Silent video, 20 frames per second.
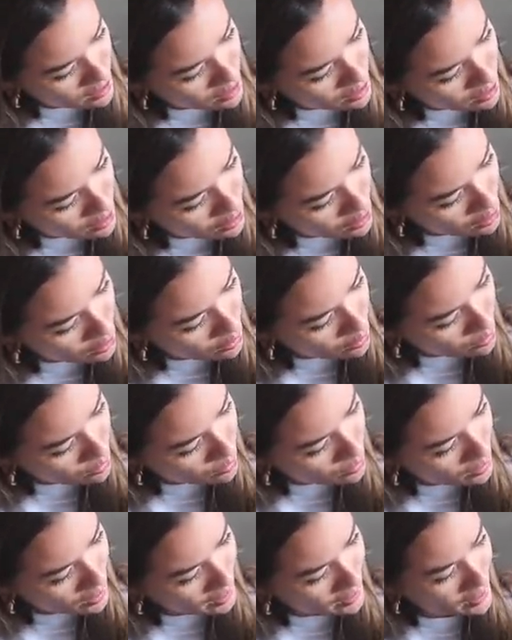
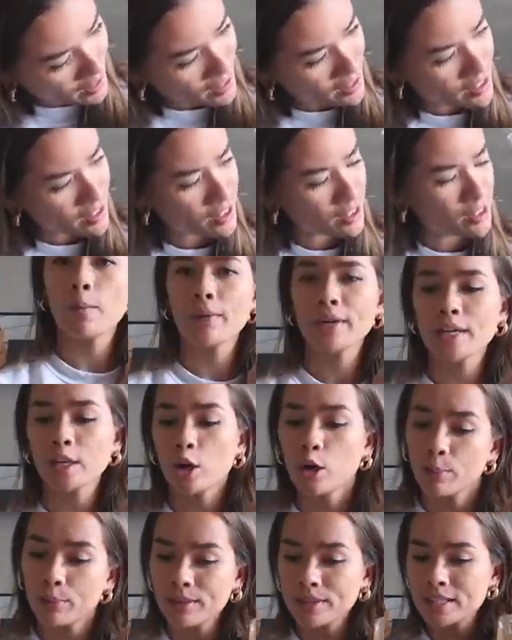So I guess we can
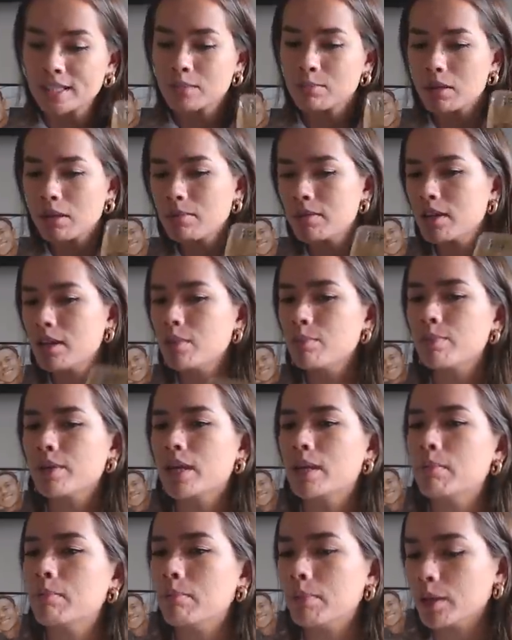open this baby up
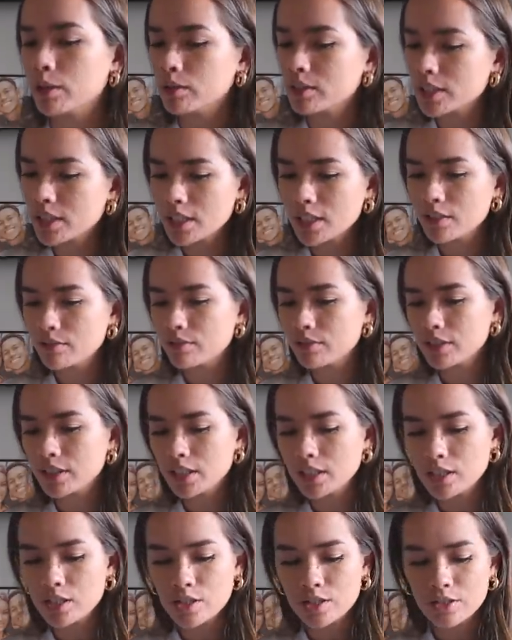and build it if we
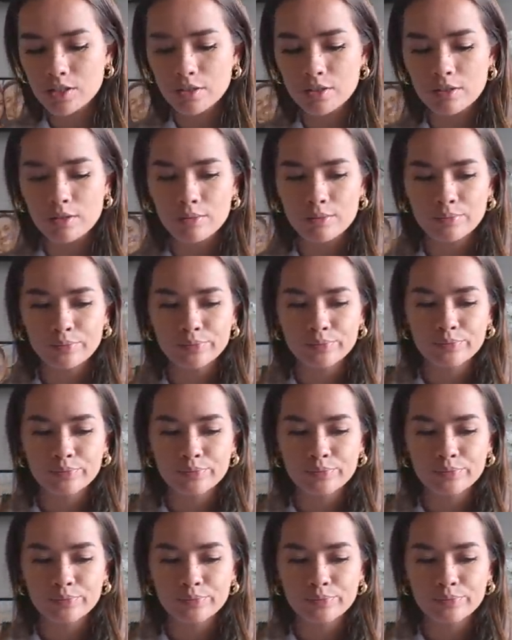need to.